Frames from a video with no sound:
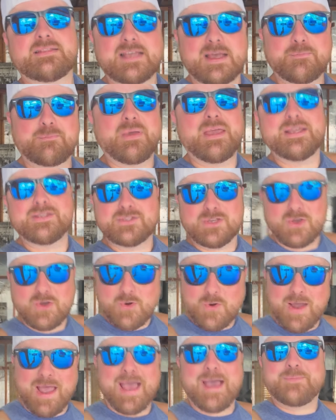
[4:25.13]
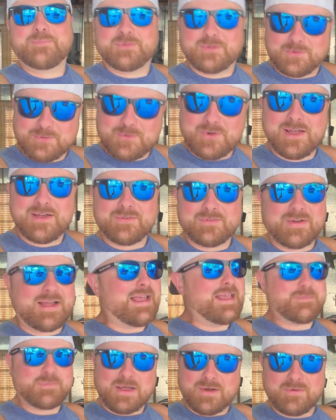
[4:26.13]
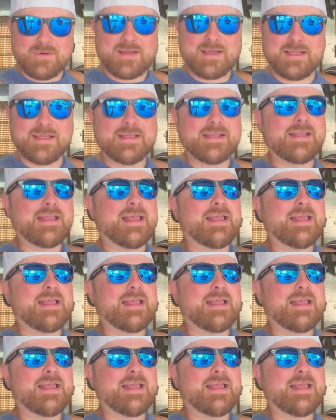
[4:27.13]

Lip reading: that piece of crap to run right. Am I right?